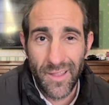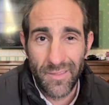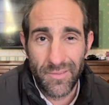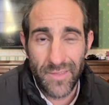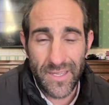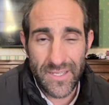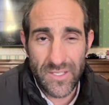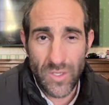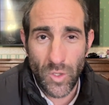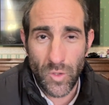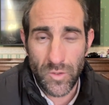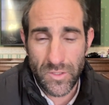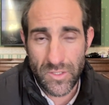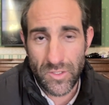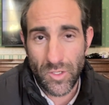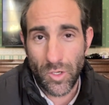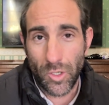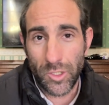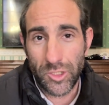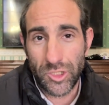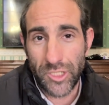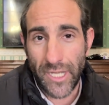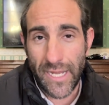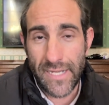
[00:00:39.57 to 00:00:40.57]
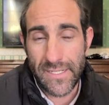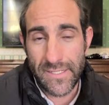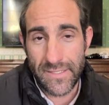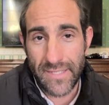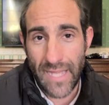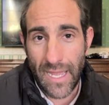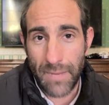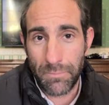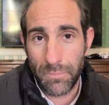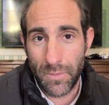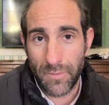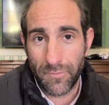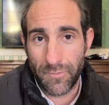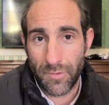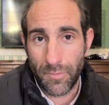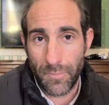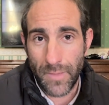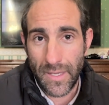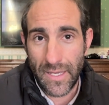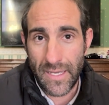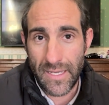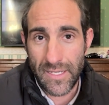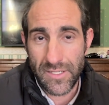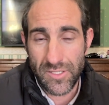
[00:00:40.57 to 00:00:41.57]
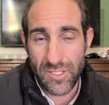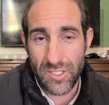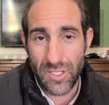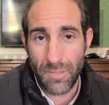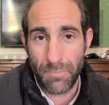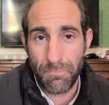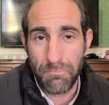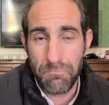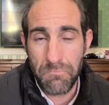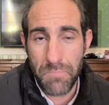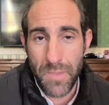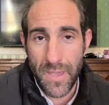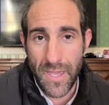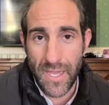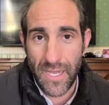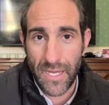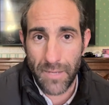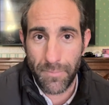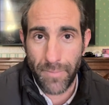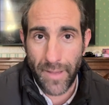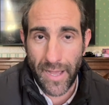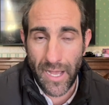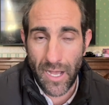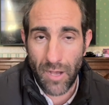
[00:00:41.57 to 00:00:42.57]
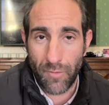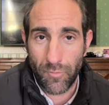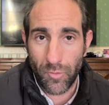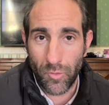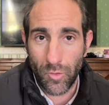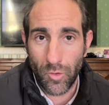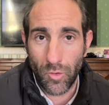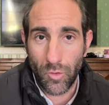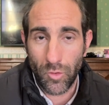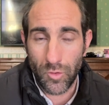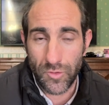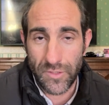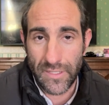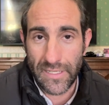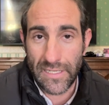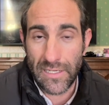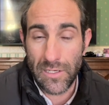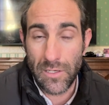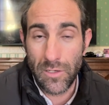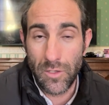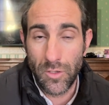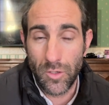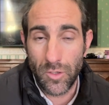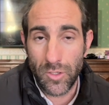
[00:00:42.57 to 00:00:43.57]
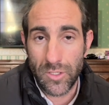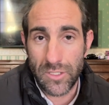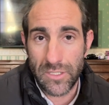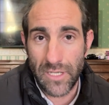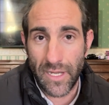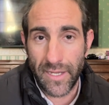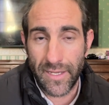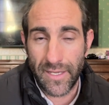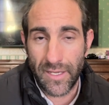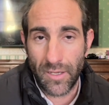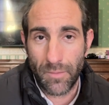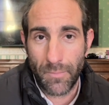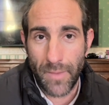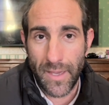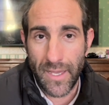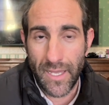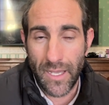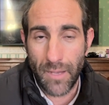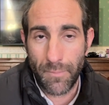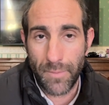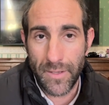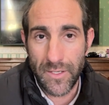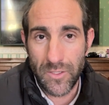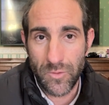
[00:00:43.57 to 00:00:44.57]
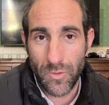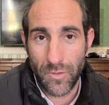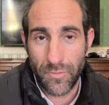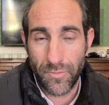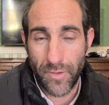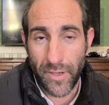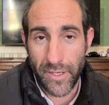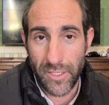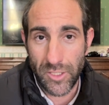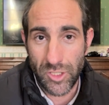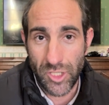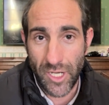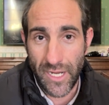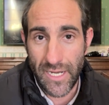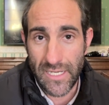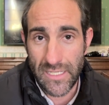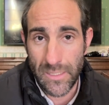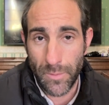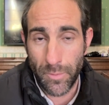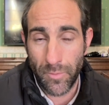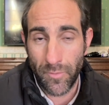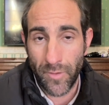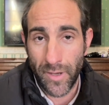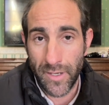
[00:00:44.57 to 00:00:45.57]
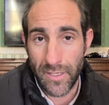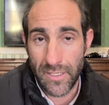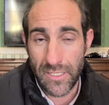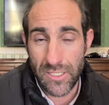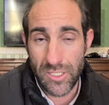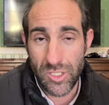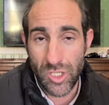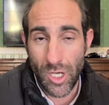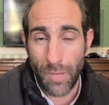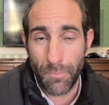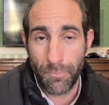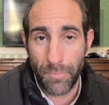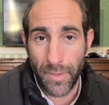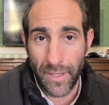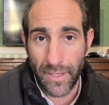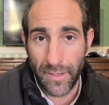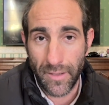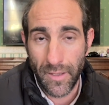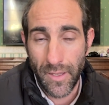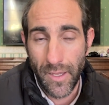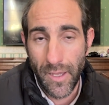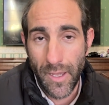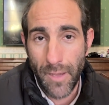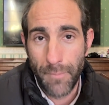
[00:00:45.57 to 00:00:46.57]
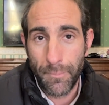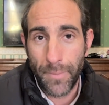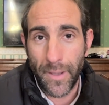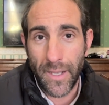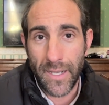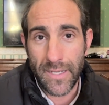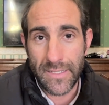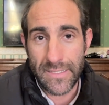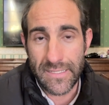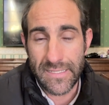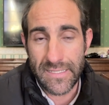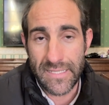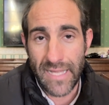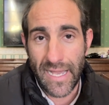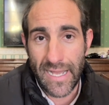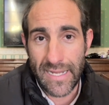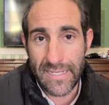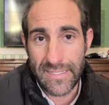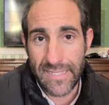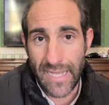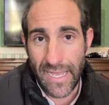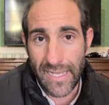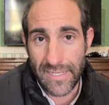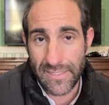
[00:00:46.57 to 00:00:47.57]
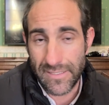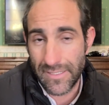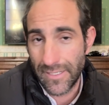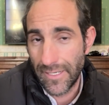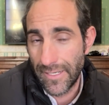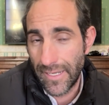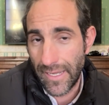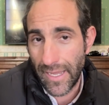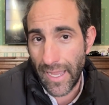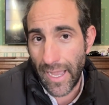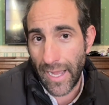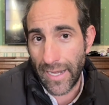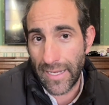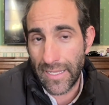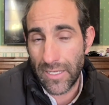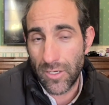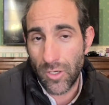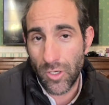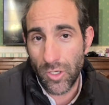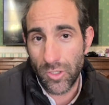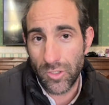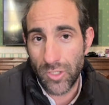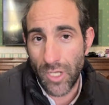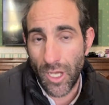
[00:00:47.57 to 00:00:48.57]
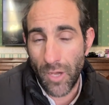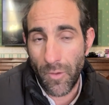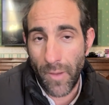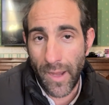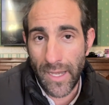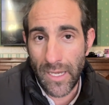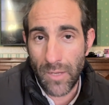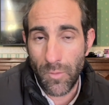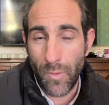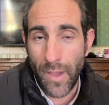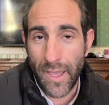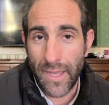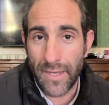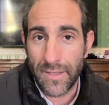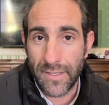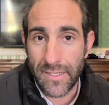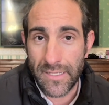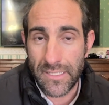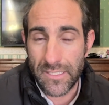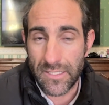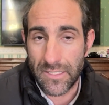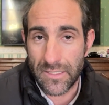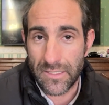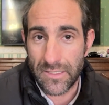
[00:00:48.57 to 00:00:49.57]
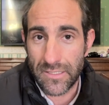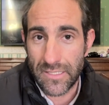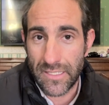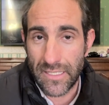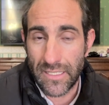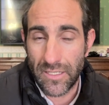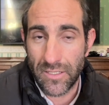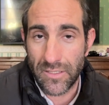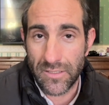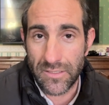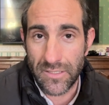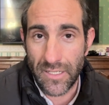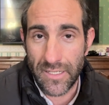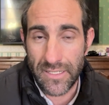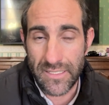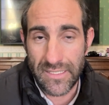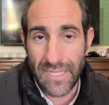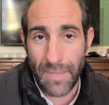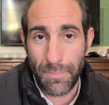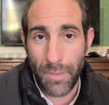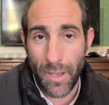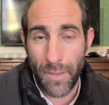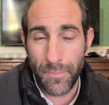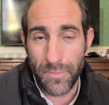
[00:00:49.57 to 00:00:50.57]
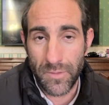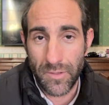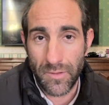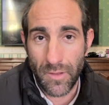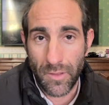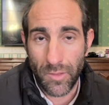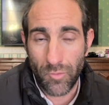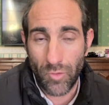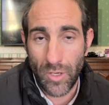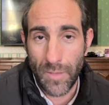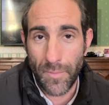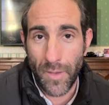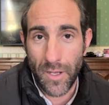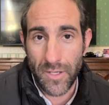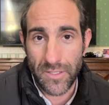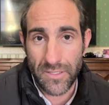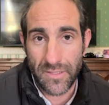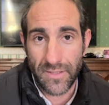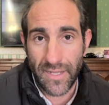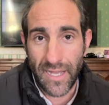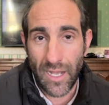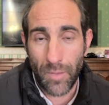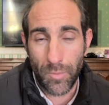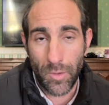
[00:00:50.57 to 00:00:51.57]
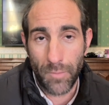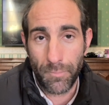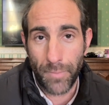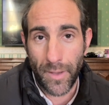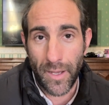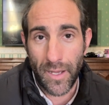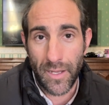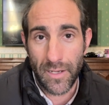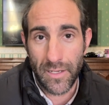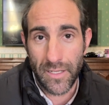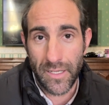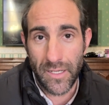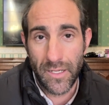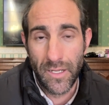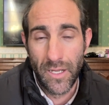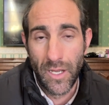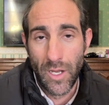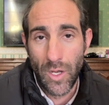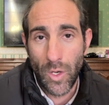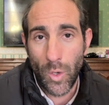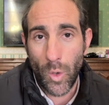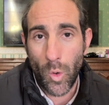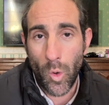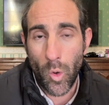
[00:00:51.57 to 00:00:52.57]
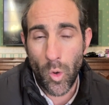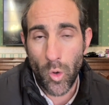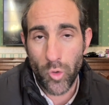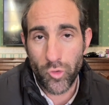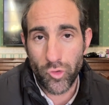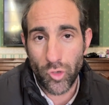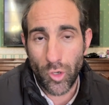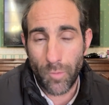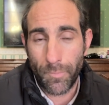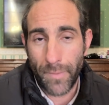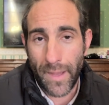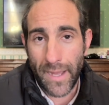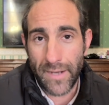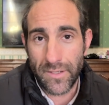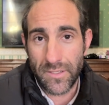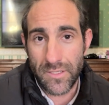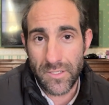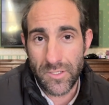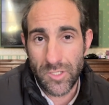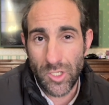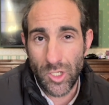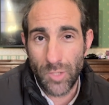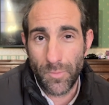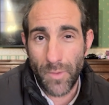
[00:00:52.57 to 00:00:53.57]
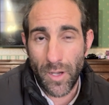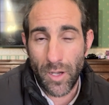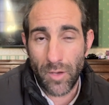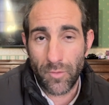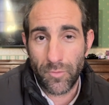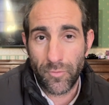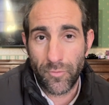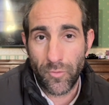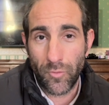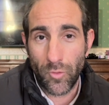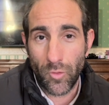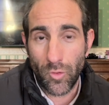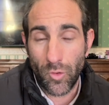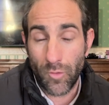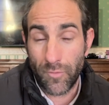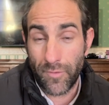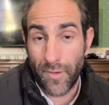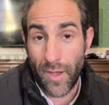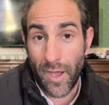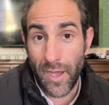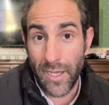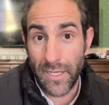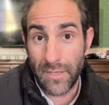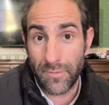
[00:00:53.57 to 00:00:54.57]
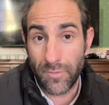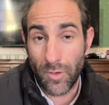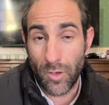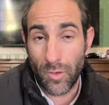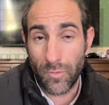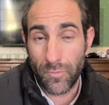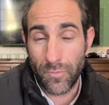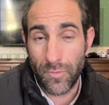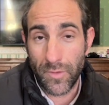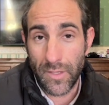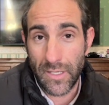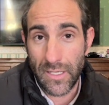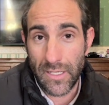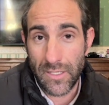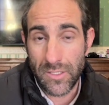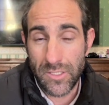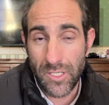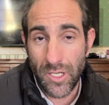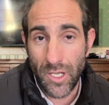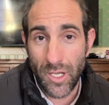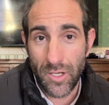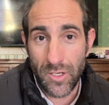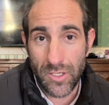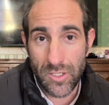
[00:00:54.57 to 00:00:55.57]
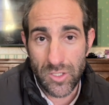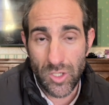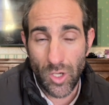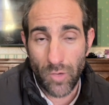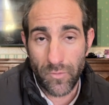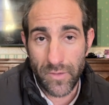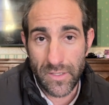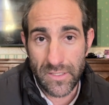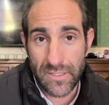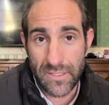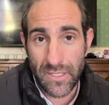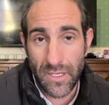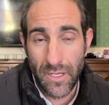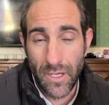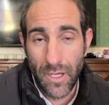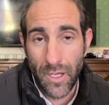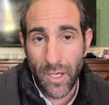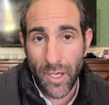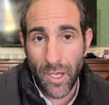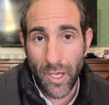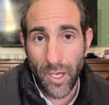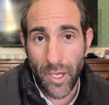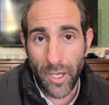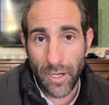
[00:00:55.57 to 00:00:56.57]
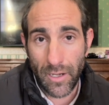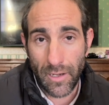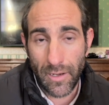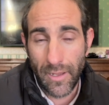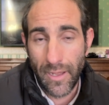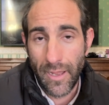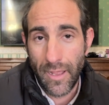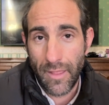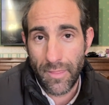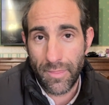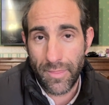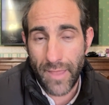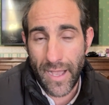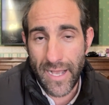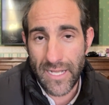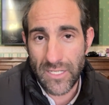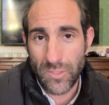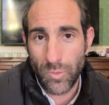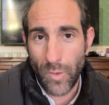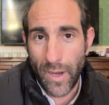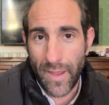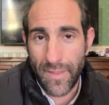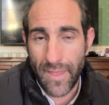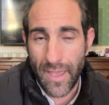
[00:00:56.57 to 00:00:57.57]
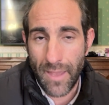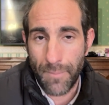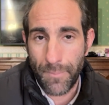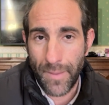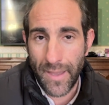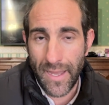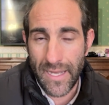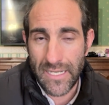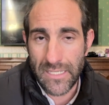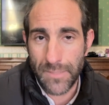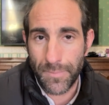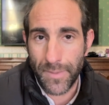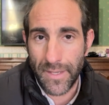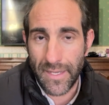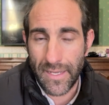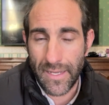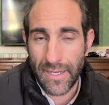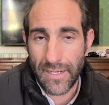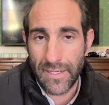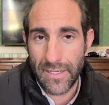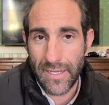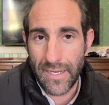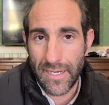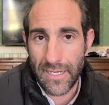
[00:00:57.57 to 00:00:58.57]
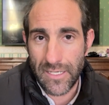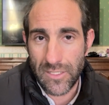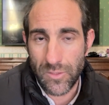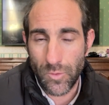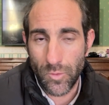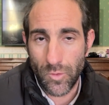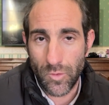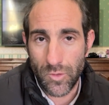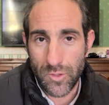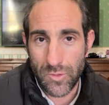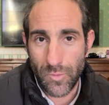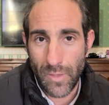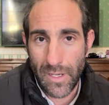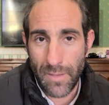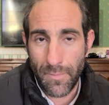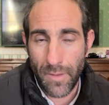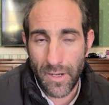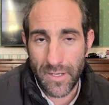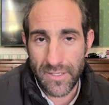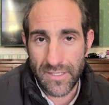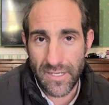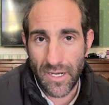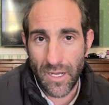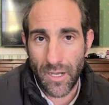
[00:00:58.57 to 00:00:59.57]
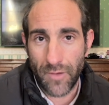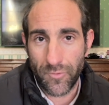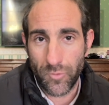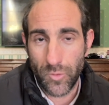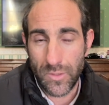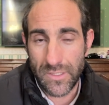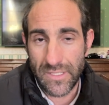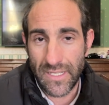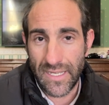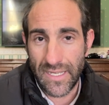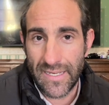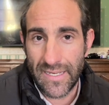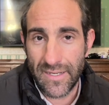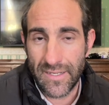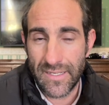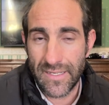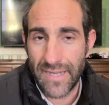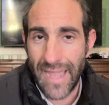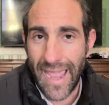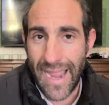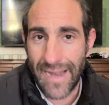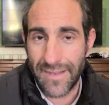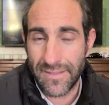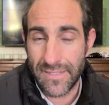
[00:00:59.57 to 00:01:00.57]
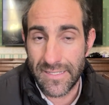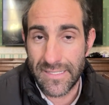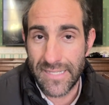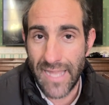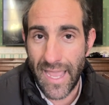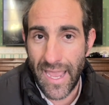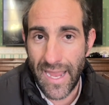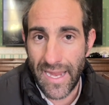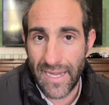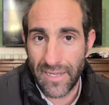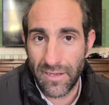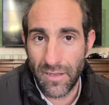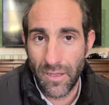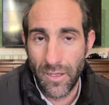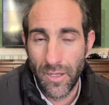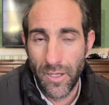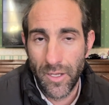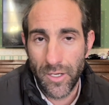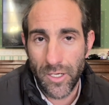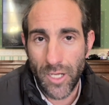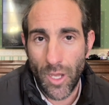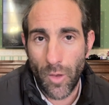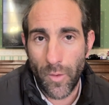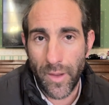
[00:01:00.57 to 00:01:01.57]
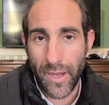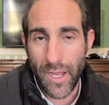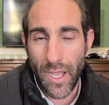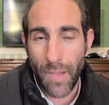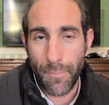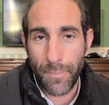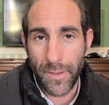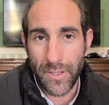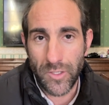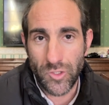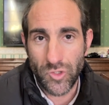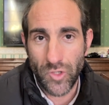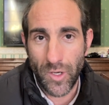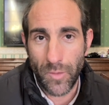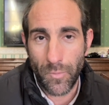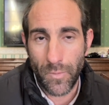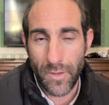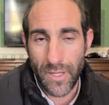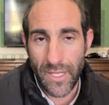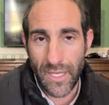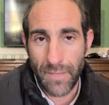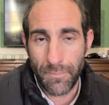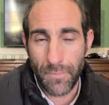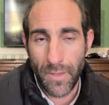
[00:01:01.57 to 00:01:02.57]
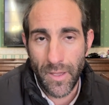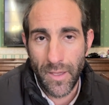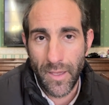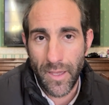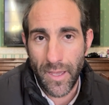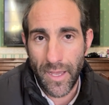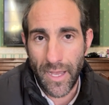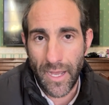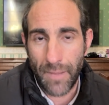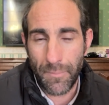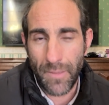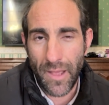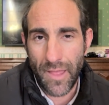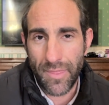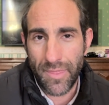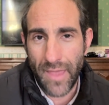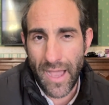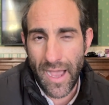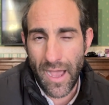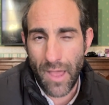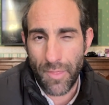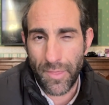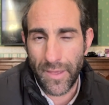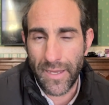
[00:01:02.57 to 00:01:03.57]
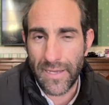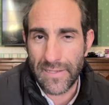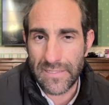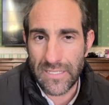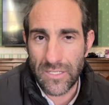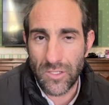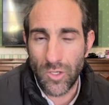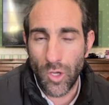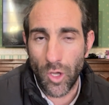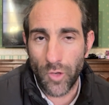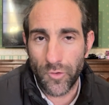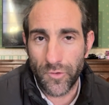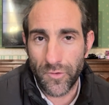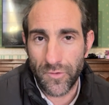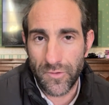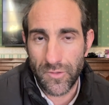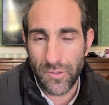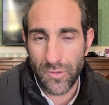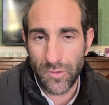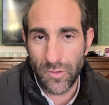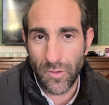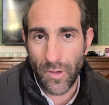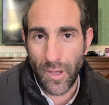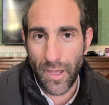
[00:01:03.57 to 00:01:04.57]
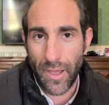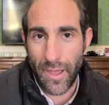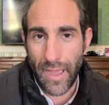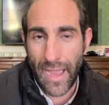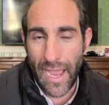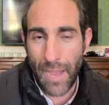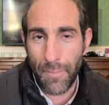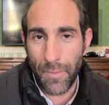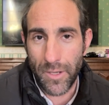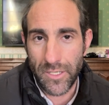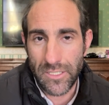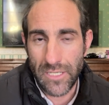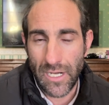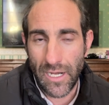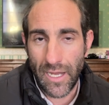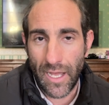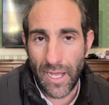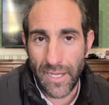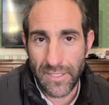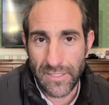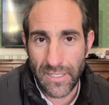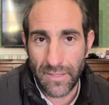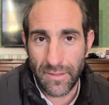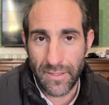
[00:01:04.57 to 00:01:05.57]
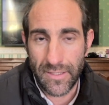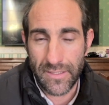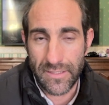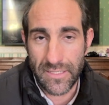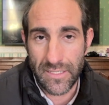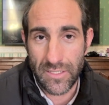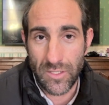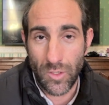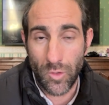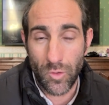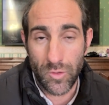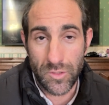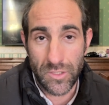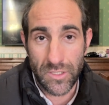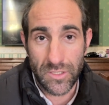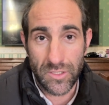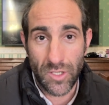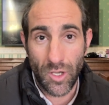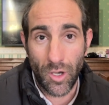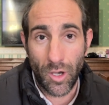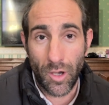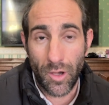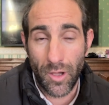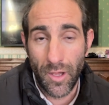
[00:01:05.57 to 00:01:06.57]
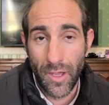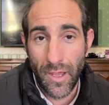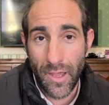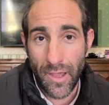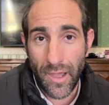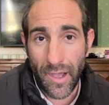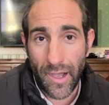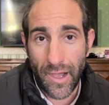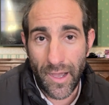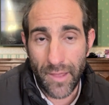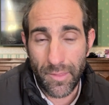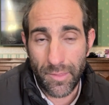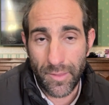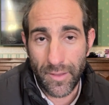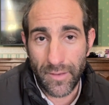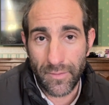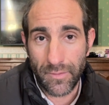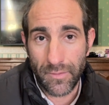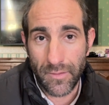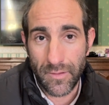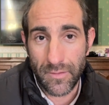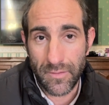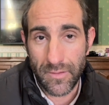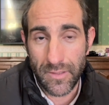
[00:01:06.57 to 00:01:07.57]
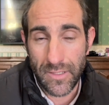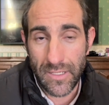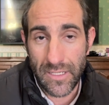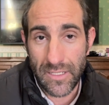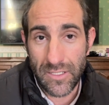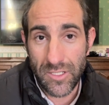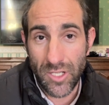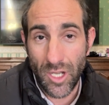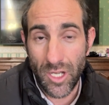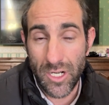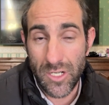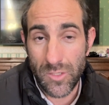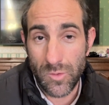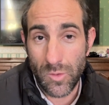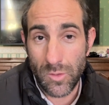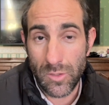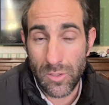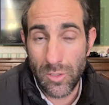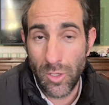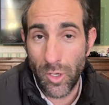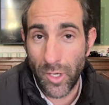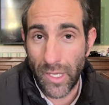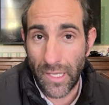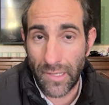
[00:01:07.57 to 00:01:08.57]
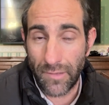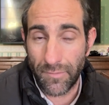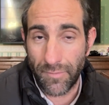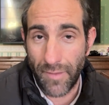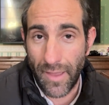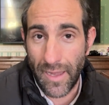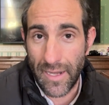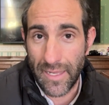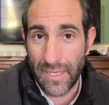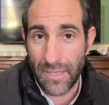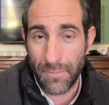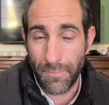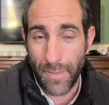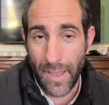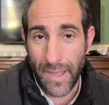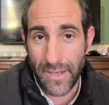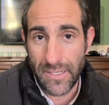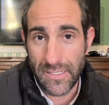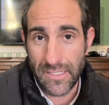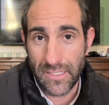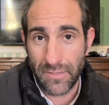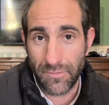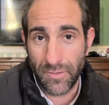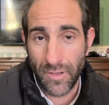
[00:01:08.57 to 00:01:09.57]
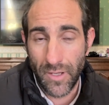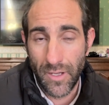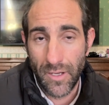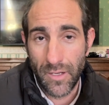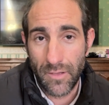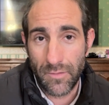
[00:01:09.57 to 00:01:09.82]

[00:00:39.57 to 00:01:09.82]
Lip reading: This horse has got shades of Denman for me. He's just a big, powerful horse. He looks like he'll make up into a fine chaser, providing his jumping passes that test. And he could go any way in distance. He could step up to the 3 miles of the Albert Bartlett or drop back to the 2 mile 4-5 of the Turner's novice hurdle. That's where they appear to be leaning towards. Willie Mullins said afterwards didn't entertain going up in trip with him. That, I think, is a nod to how much class he thinks this horse has got. I think that the Turners was looking fairly competitive.